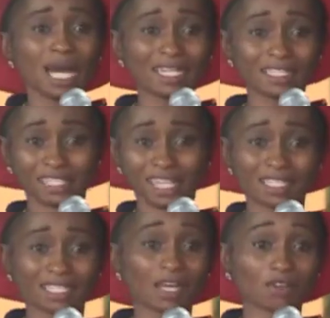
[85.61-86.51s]
I
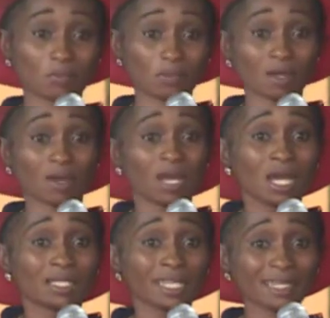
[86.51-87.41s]
drank it, I rubbed it.
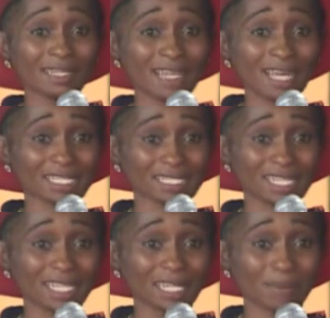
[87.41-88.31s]
The next
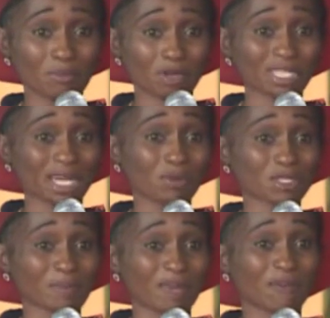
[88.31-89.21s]
day,
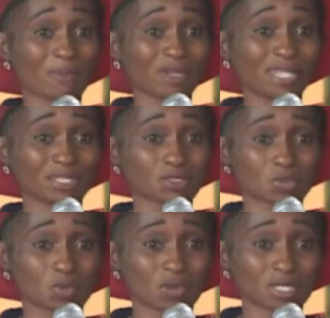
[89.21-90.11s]
for more than
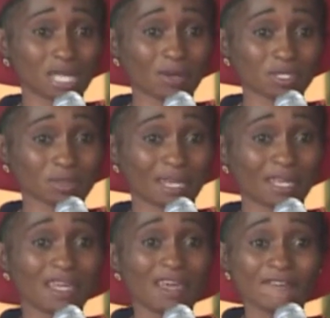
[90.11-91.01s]
2 months, that was my
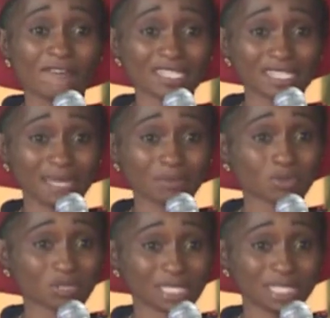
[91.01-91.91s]
first time
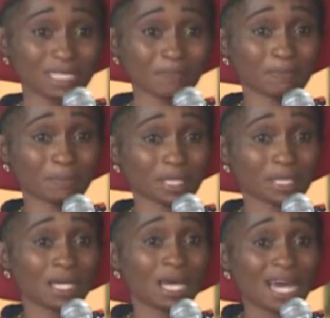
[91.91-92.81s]
to sleep.
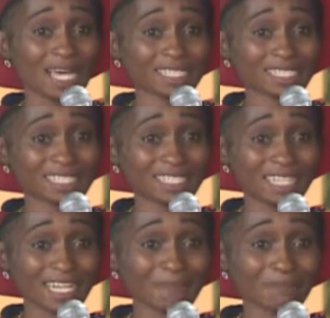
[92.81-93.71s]
I
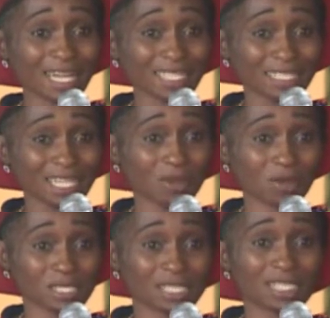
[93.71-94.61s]
slept that day
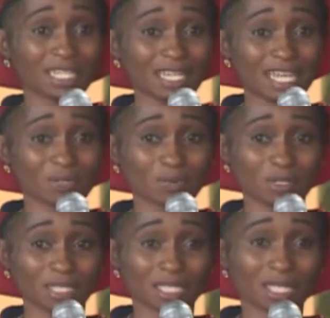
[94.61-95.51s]
until the next
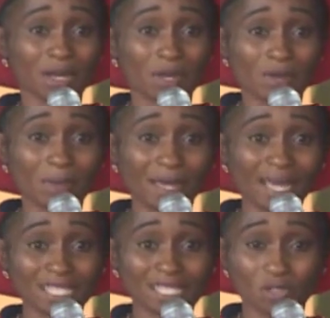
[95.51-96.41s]
morning. When
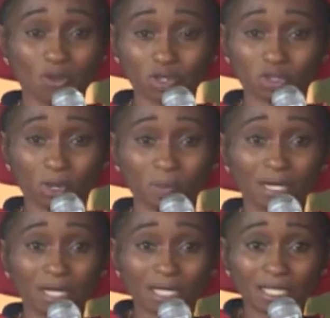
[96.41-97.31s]
my auntie got
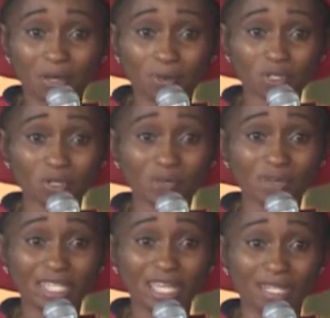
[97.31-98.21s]
up, there was
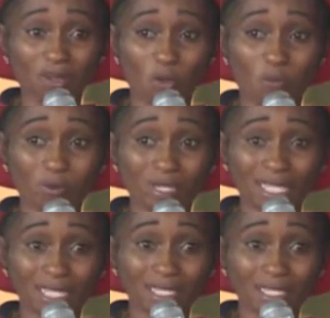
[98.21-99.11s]
already an
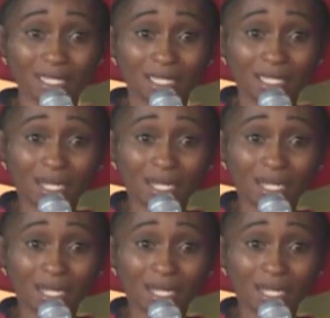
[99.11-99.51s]
opening.